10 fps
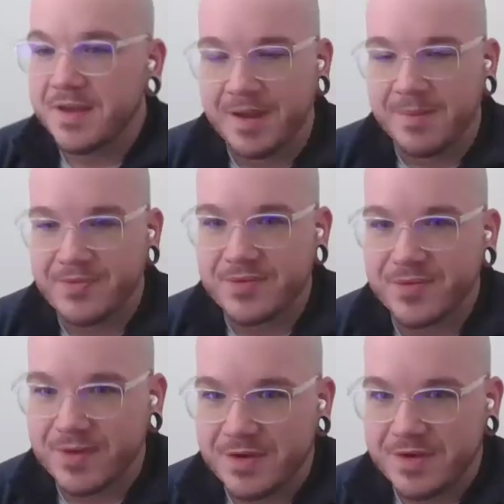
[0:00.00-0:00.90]
yeah,
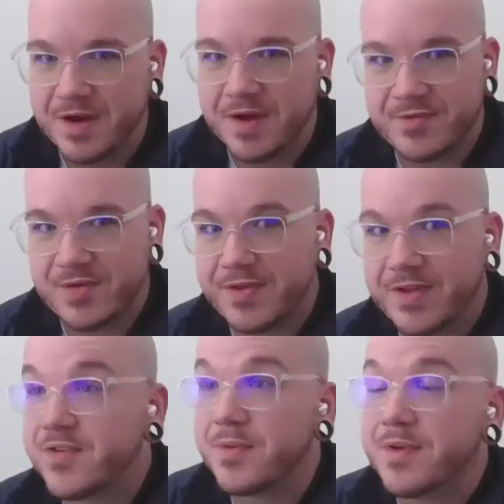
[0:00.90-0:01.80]
absolutely. Um, so I think
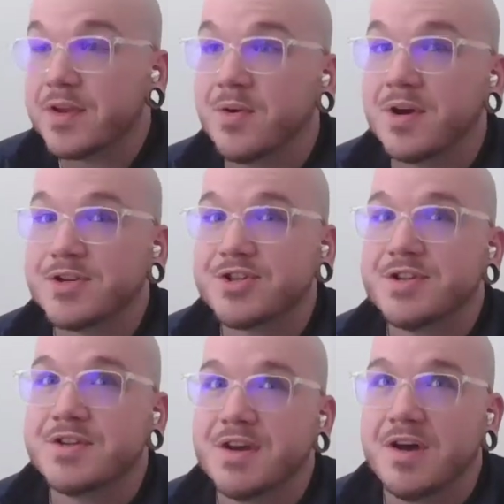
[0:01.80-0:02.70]
it's a really good
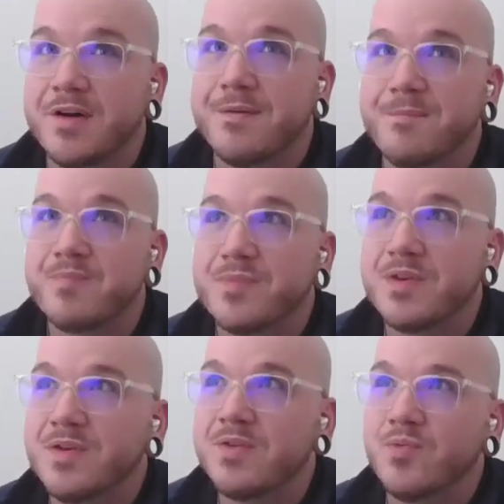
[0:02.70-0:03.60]
question. Um,
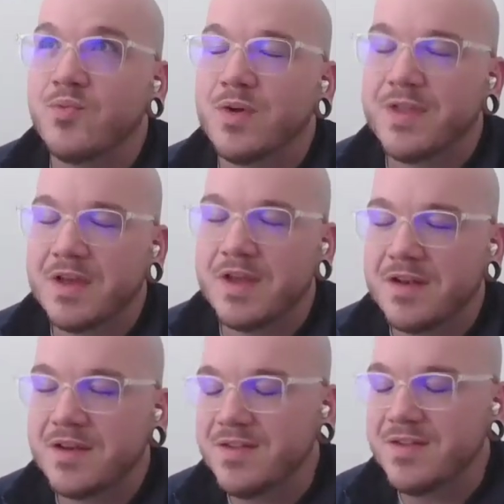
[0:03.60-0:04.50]

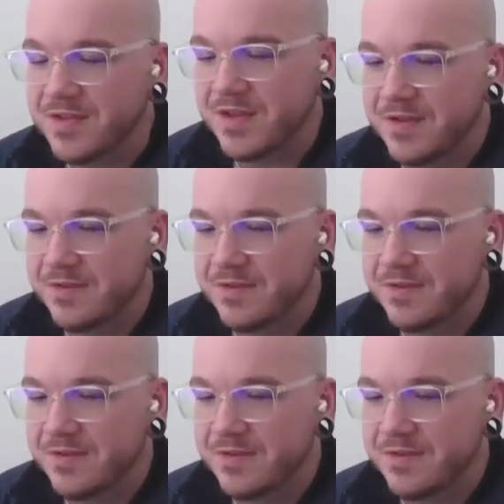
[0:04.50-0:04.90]
within the